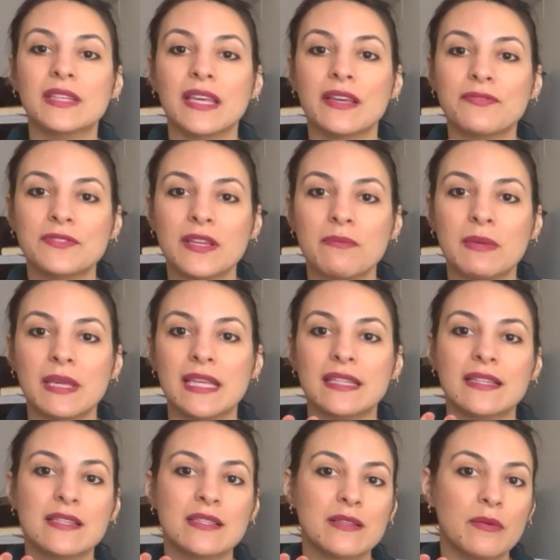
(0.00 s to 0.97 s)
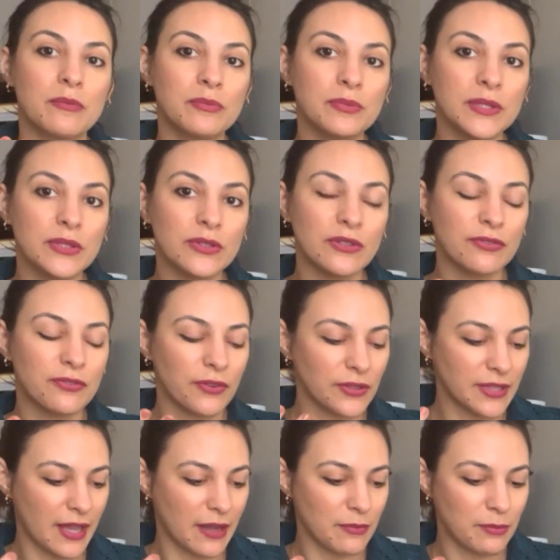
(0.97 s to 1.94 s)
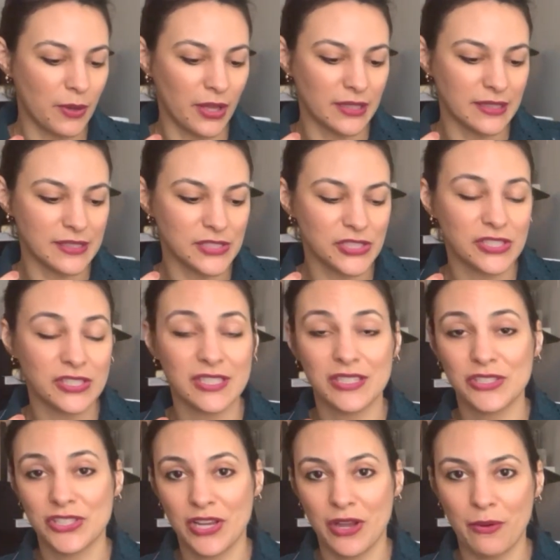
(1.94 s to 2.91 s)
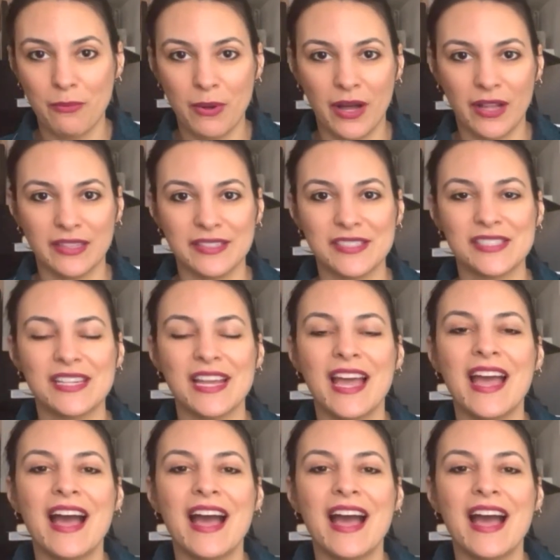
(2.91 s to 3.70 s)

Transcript: gifting me this beautiful nail polish, the gel polish.